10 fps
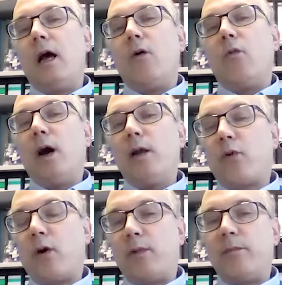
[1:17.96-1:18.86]
One
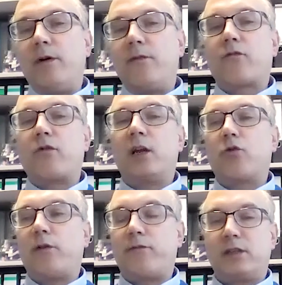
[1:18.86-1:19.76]
problem with chronic
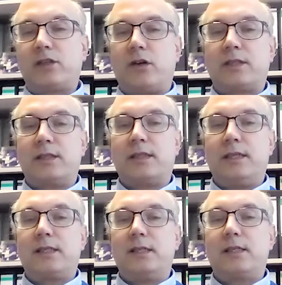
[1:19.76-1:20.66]
graft-versus-host
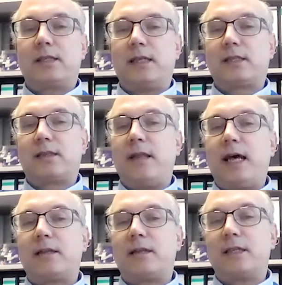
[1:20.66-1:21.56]
disease is
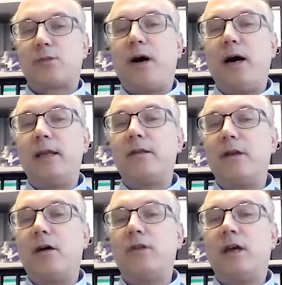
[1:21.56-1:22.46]
that despite the
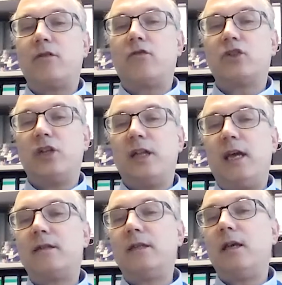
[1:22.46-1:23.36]
known
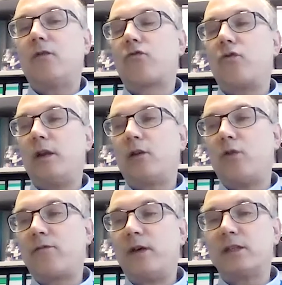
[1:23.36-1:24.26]
heterogeneity, chronic
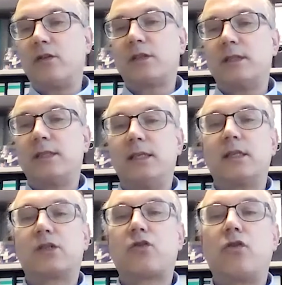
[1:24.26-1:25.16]
graft-versus-host disease
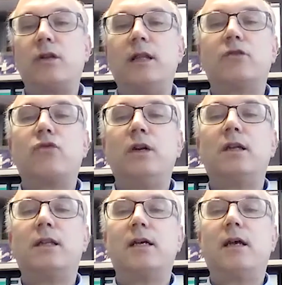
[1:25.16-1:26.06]
is currently
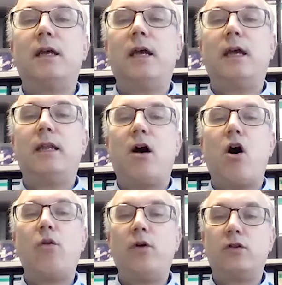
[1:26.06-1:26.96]
treated in a
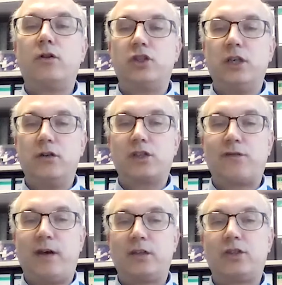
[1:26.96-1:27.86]
homogeneous
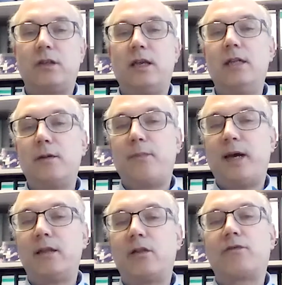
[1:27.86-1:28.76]
fashion,
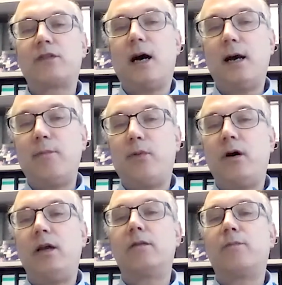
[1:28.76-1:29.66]
independent of time
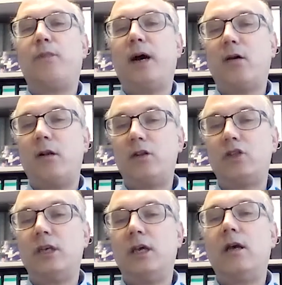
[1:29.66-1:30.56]
point,
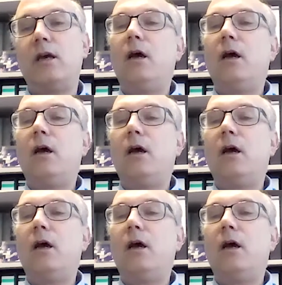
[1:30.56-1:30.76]
biology.